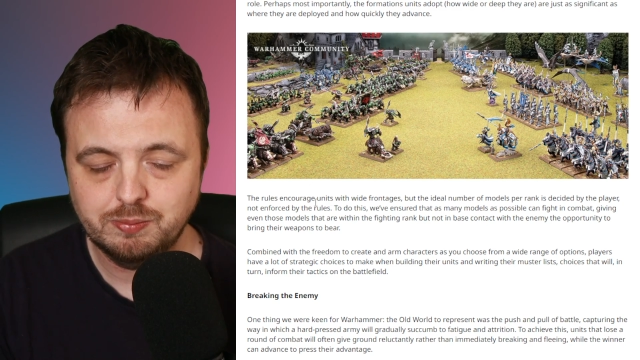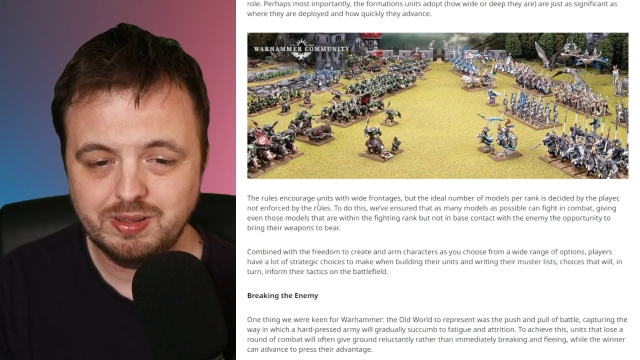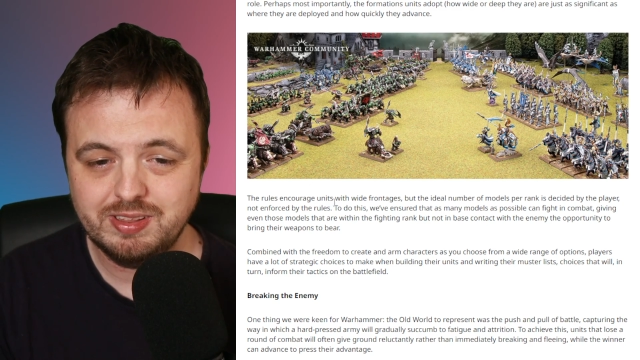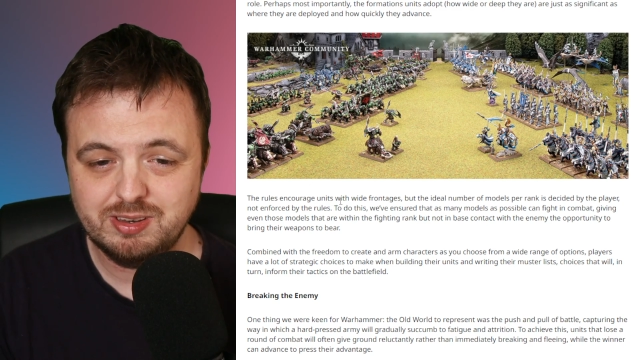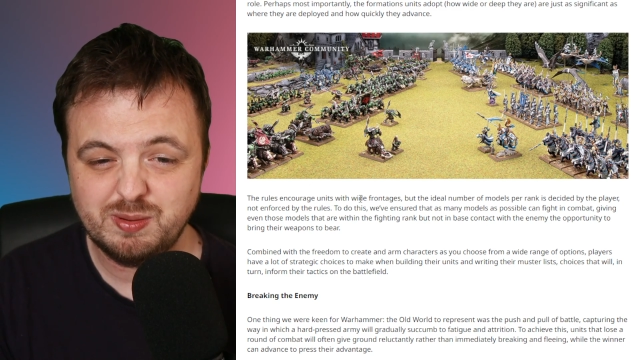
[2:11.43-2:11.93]
Well,
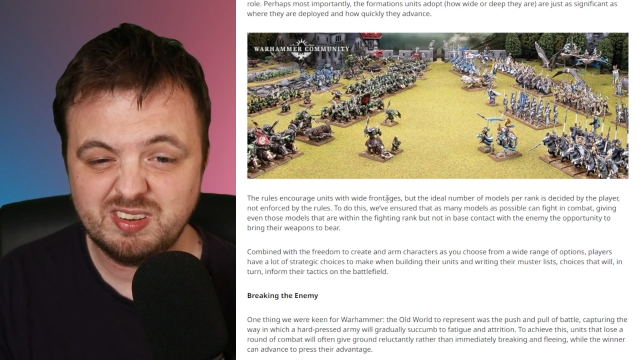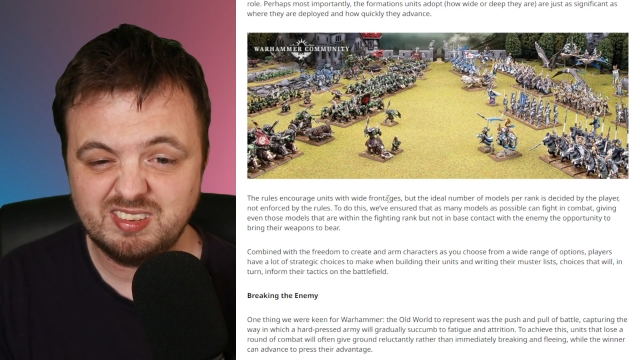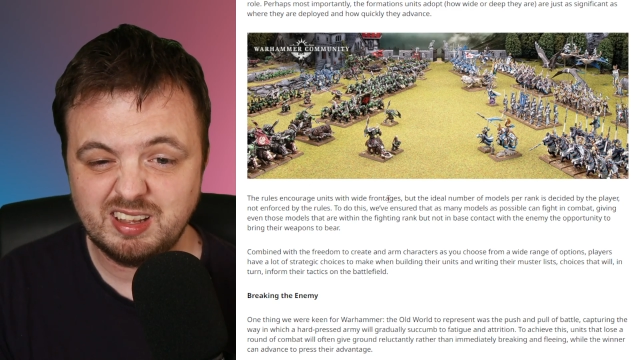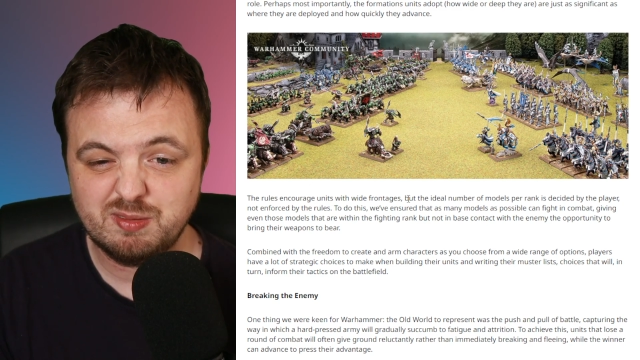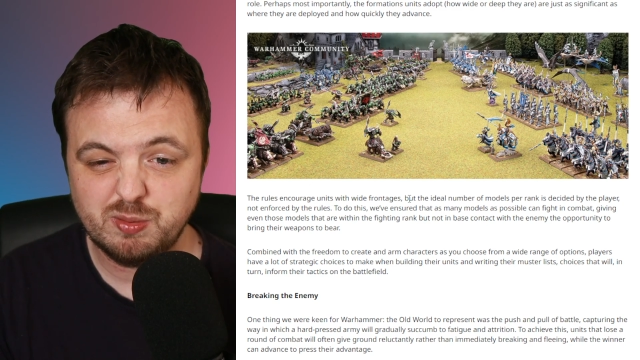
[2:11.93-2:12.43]
they do actually
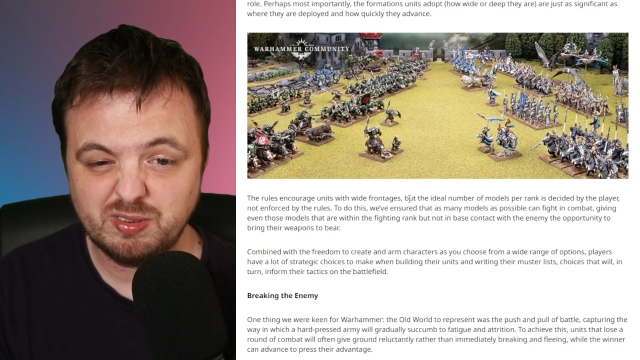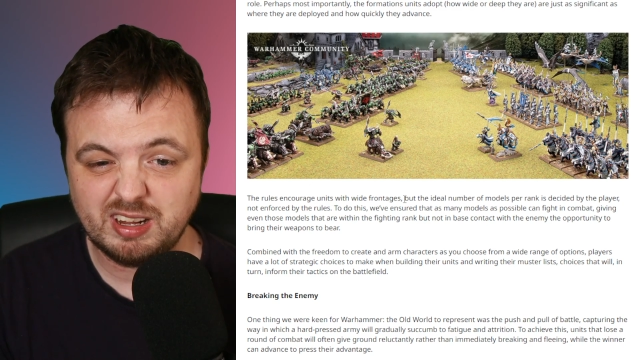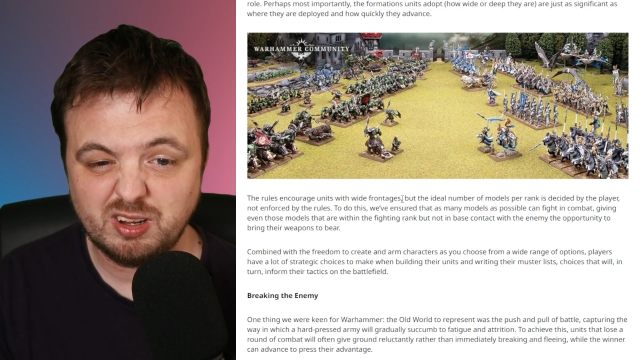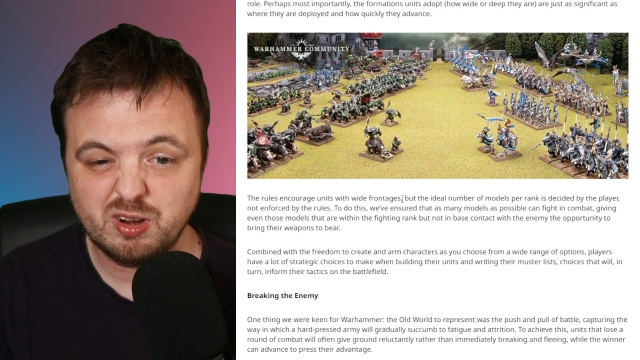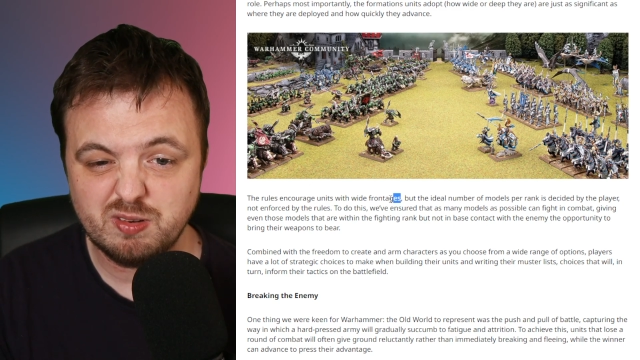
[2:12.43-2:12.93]
say rules
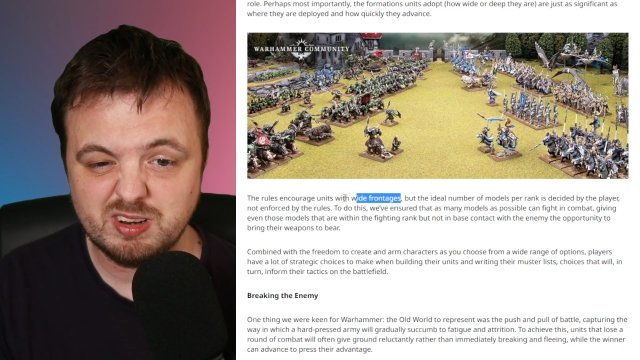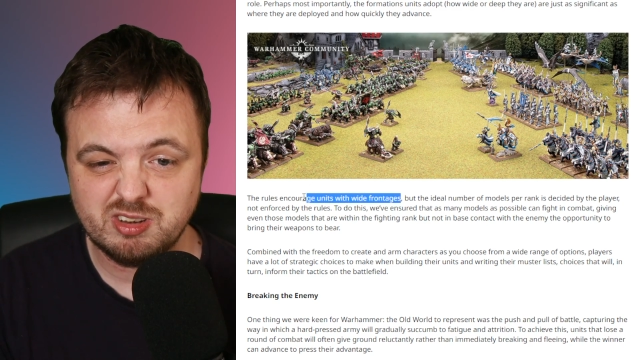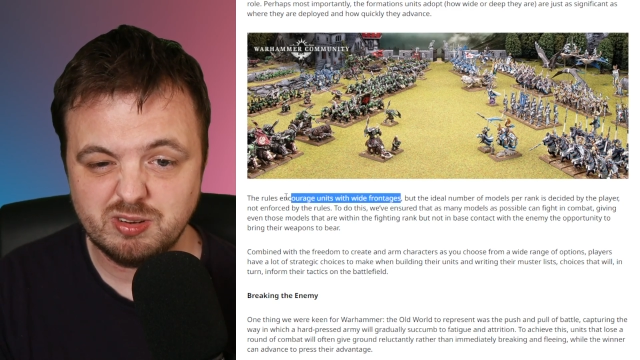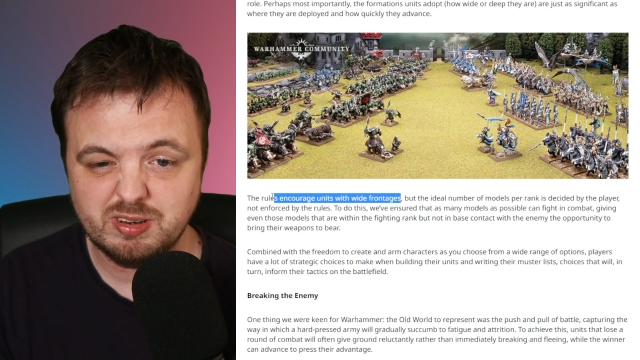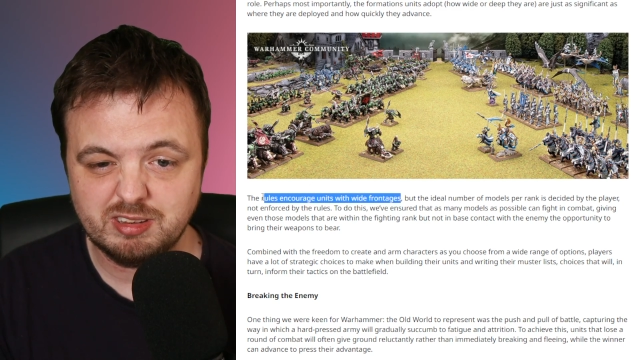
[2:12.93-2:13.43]
encourage
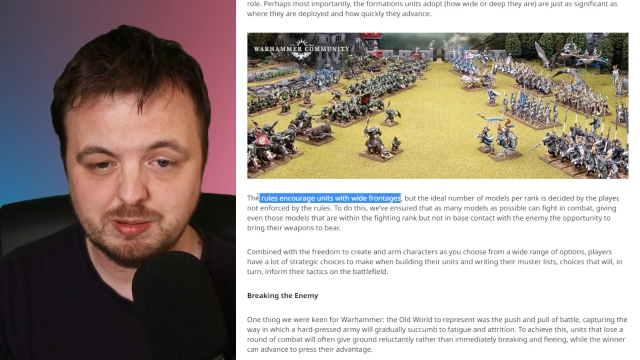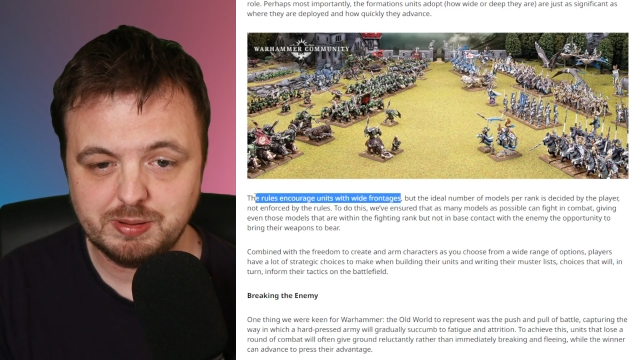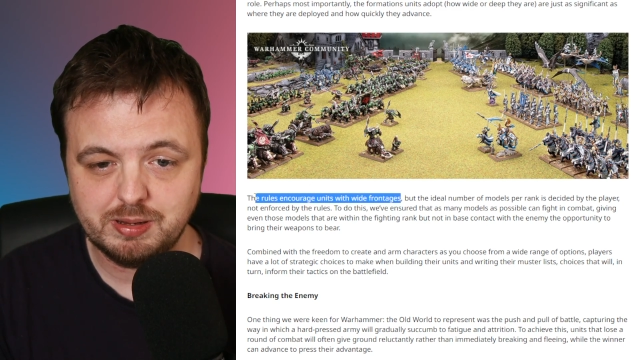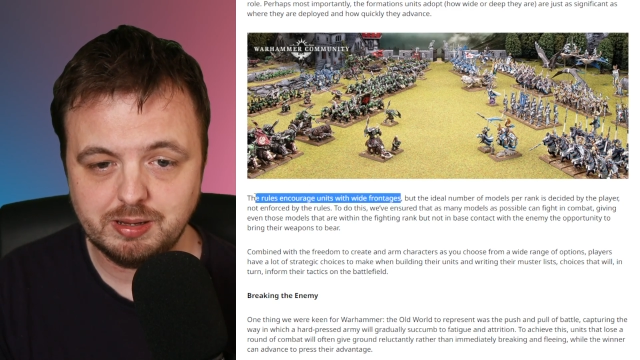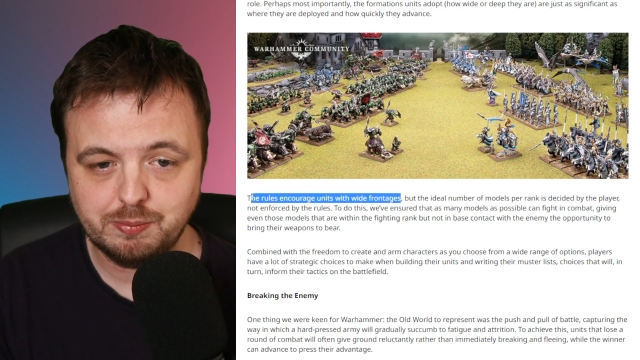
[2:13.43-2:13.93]
units to
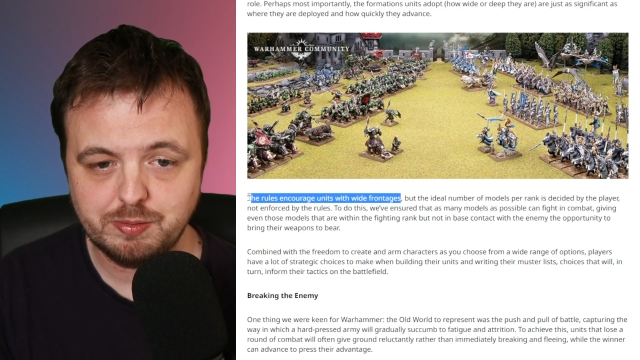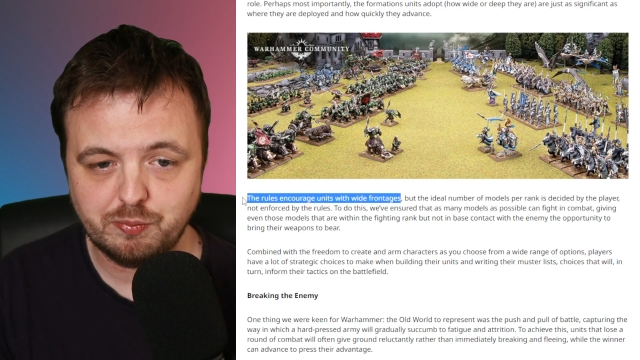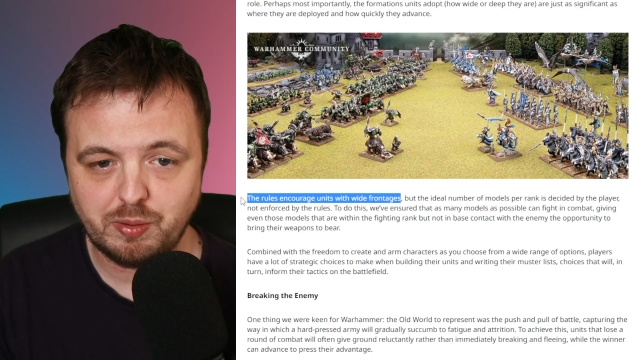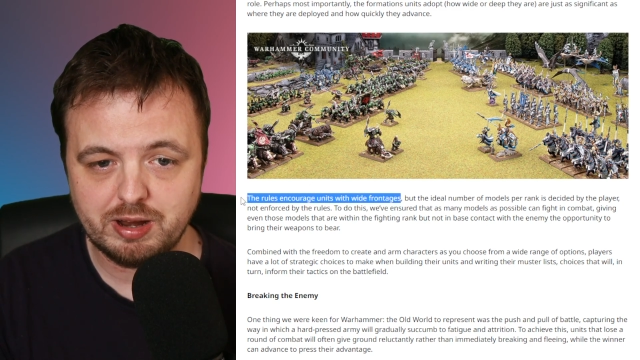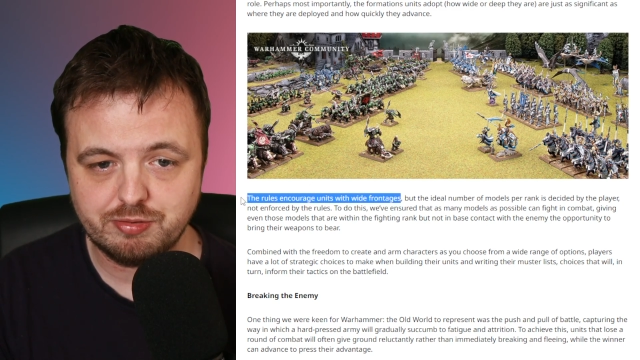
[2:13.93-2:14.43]
be with
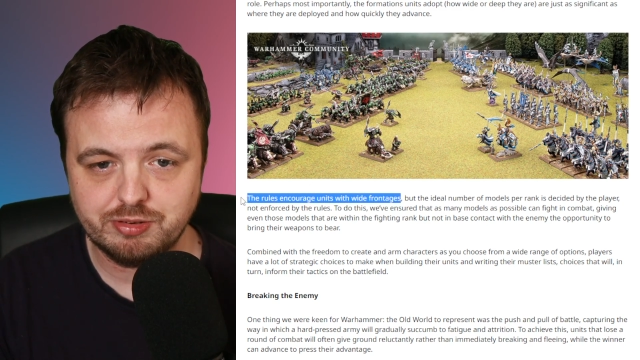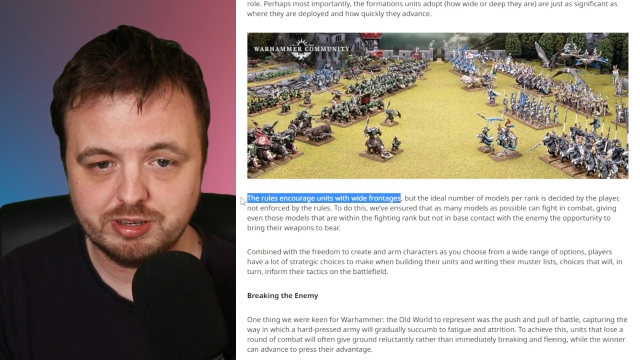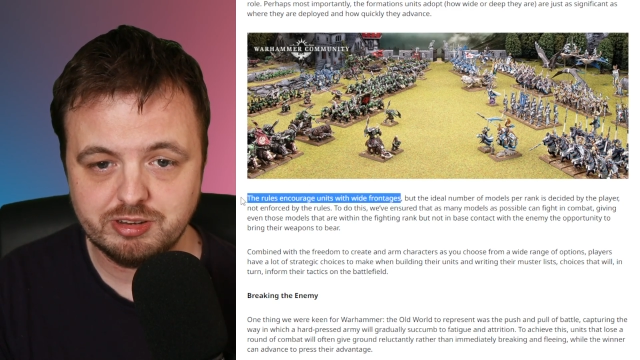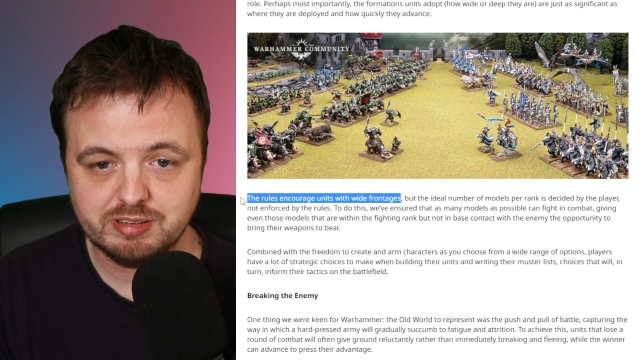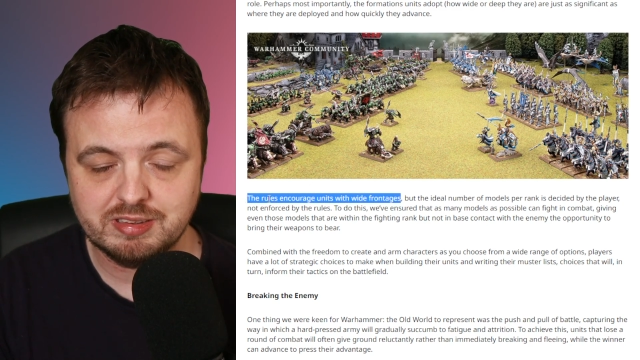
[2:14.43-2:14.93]
wide
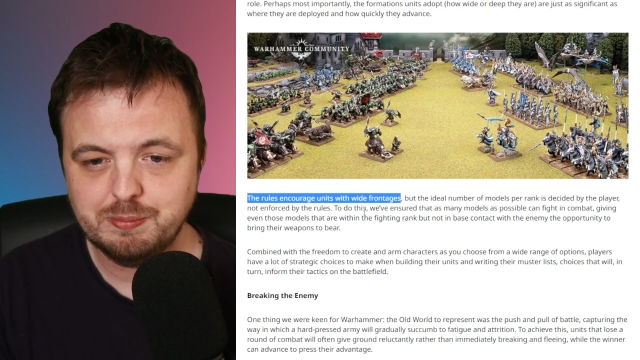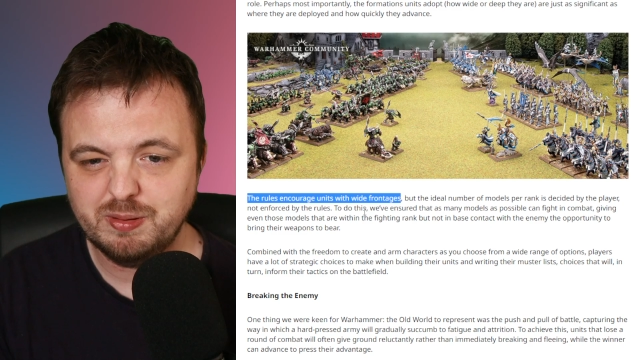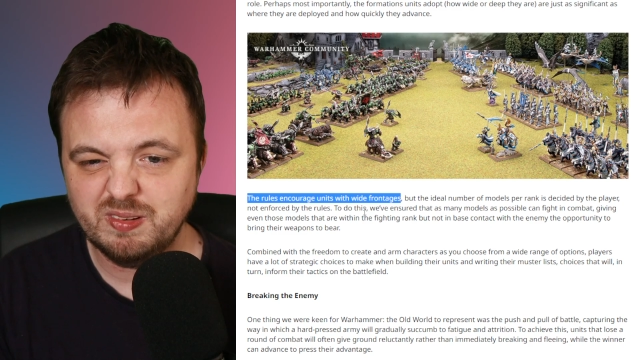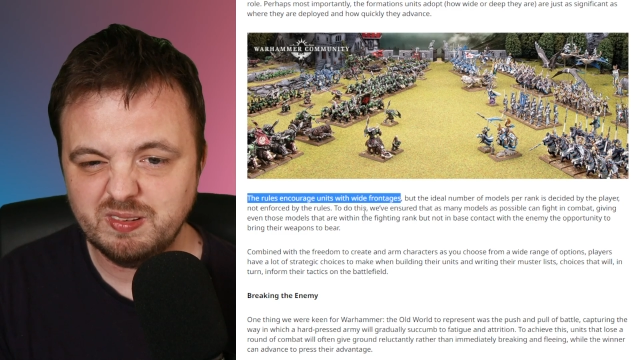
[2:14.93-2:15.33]
frontages, but